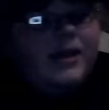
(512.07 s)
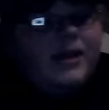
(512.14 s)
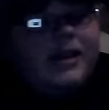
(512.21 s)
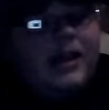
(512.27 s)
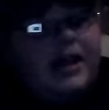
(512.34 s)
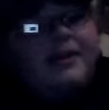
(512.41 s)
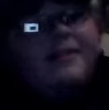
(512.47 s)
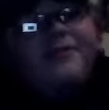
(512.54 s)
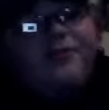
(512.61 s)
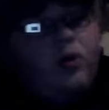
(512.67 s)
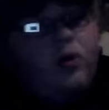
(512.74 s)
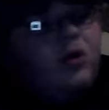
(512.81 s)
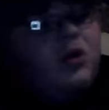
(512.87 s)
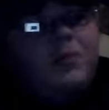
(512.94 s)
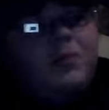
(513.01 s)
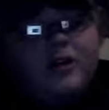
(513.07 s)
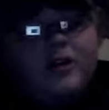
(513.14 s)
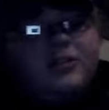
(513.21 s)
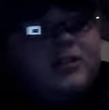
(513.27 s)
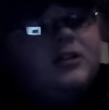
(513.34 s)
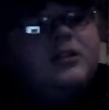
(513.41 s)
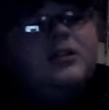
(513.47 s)
and they had
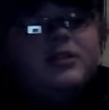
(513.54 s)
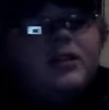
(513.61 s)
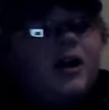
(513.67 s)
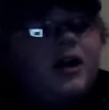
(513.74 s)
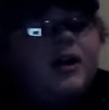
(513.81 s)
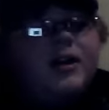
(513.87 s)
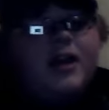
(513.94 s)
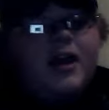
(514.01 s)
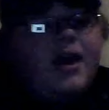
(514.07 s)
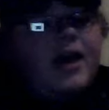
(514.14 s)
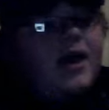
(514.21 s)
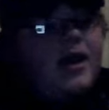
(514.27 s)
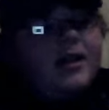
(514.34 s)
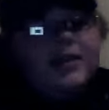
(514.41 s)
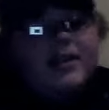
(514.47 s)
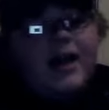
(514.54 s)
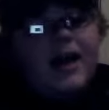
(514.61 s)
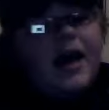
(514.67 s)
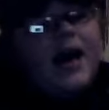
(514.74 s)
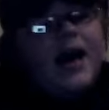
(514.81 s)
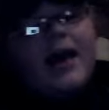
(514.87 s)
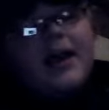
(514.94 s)
$40 on this gun, and the
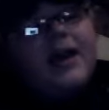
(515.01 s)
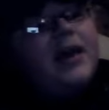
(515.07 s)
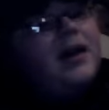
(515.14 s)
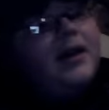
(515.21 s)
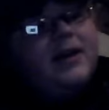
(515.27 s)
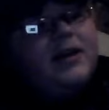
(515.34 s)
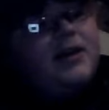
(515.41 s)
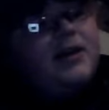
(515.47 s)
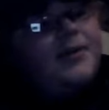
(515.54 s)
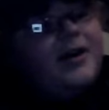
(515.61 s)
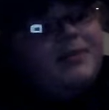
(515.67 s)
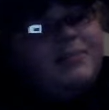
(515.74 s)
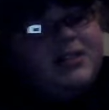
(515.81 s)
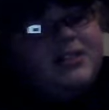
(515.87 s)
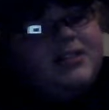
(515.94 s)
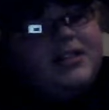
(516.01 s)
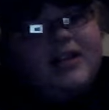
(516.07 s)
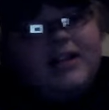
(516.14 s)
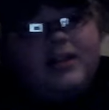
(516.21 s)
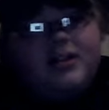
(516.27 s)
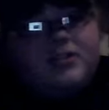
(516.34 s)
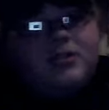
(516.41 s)
guy, it had been
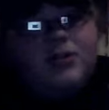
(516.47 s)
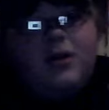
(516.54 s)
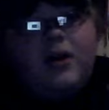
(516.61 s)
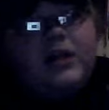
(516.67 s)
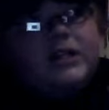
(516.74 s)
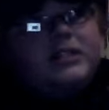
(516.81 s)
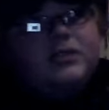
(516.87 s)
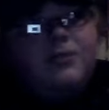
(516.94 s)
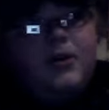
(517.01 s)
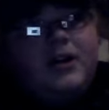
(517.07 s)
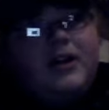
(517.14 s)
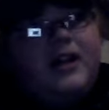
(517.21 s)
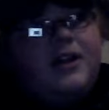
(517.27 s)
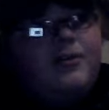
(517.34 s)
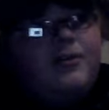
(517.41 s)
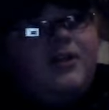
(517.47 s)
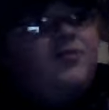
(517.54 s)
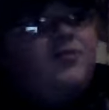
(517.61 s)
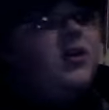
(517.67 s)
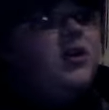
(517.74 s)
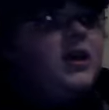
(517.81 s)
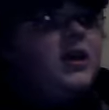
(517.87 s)
sitting there so long, he just wanted to get rid
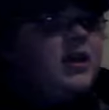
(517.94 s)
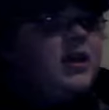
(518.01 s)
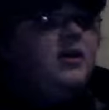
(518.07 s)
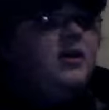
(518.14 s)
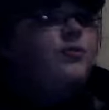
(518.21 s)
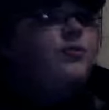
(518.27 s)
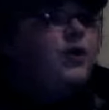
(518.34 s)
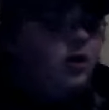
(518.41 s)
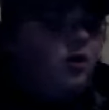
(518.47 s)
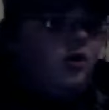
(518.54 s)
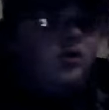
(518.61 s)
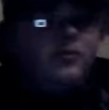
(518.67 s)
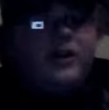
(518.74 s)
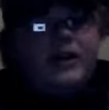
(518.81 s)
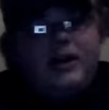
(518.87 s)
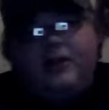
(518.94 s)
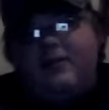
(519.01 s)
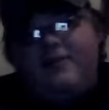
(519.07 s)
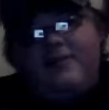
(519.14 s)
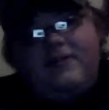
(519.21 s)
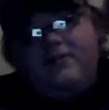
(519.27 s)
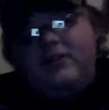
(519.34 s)
of it. He went all the way
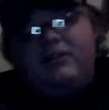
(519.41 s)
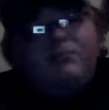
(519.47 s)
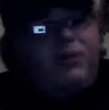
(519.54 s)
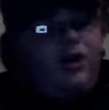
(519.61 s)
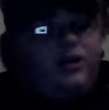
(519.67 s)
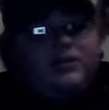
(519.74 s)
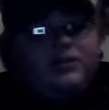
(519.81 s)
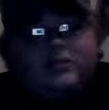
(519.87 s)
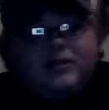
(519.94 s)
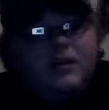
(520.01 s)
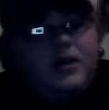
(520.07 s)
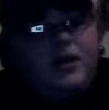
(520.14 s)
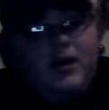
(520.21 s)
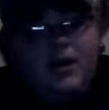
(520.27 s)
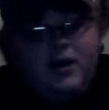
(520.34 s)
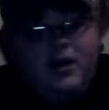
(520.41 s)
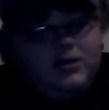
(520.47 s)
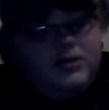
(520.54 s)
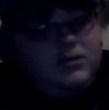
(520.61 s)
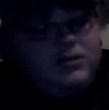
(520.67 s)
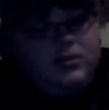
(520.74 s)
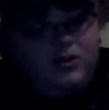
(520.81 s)
down to $15.
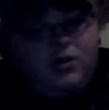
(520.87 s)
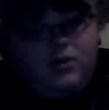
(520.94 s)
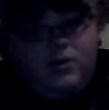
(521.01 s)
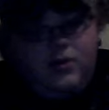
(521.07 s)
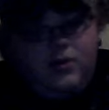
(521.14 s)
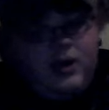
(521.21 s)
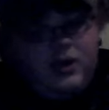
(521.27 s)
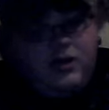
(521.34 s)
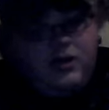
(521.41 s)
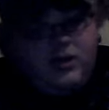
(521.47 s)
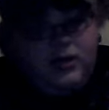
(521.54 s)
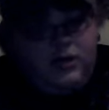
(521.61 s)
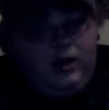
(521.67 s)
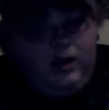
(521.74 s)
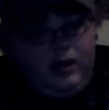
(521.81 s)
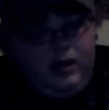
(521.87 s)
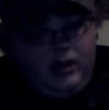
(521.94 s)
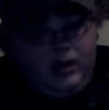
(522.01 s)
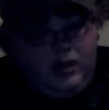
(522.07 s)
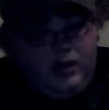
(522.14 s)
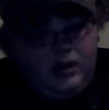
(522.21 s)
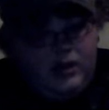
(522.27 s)
So,
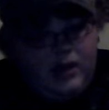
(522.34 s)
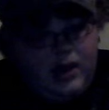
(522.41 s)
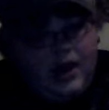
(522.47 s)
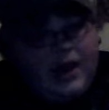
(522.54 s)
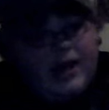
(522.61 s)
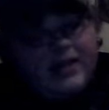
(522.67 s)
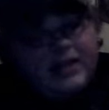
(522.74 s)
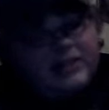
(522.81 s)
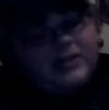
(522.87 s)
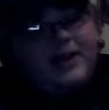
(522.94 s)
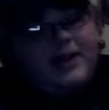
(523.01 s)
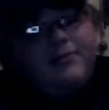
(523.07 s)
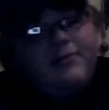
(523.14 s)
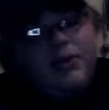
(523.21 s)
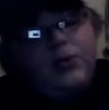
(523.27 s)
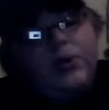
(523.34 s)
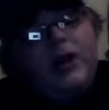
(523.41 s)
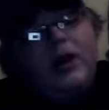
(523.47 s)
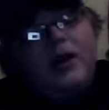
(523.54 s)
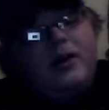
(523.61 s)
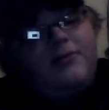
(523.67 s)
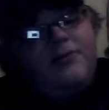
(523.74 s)
and it does have the
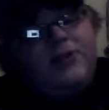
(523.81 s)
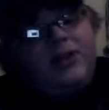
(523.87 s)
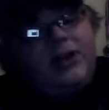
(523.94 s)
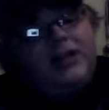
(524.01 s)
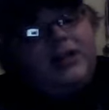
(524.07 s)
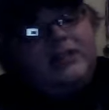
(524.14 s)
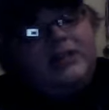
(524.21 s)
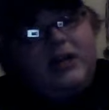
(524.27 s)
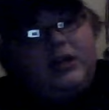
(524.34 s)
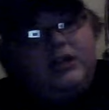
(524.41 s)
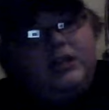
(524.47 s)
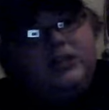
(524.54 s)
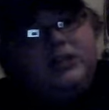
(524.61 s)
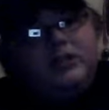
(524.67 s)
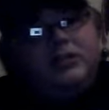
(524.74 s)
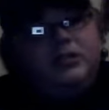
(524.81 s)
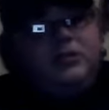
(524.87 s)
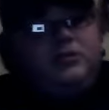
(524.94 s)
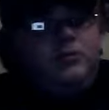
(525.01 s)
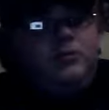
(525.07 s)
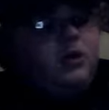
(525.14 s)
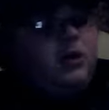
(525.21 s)
rear velocity adjuster
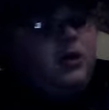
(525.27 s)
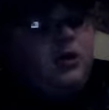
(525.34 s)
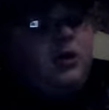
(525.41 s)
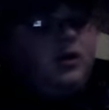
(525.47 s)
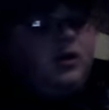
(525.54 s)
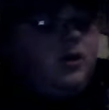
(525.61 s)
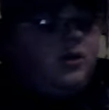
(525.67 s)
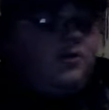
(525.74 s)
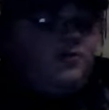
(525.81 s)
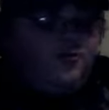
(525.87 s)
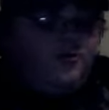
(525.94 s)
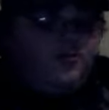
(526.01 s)
too. You know,